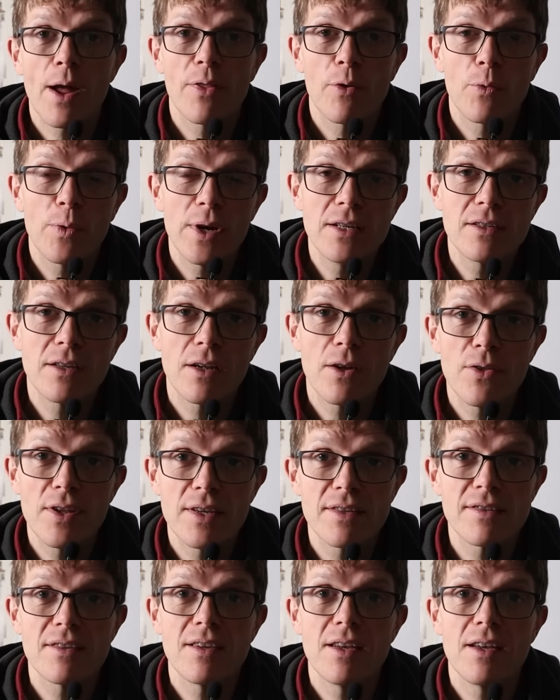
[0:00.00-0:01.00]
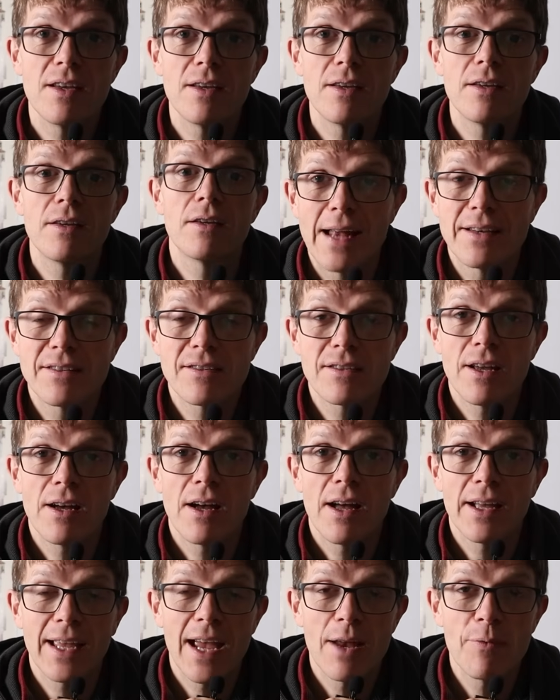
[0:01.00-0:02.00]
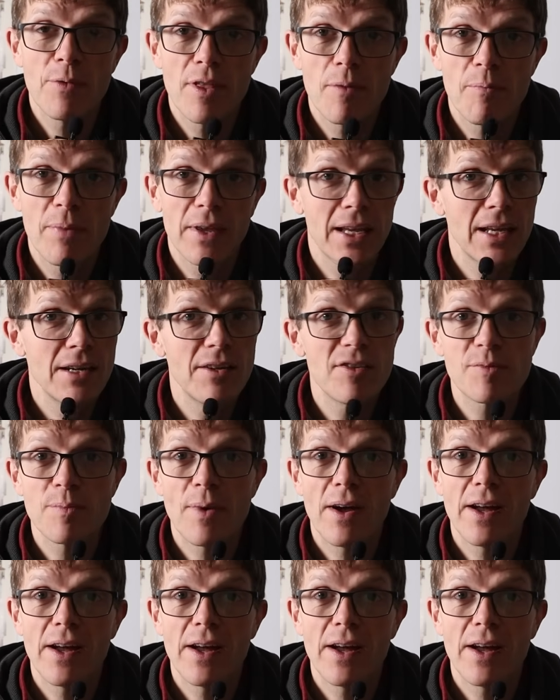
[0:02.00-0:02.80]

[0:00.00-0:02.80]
out the window this year and start again with a beginner's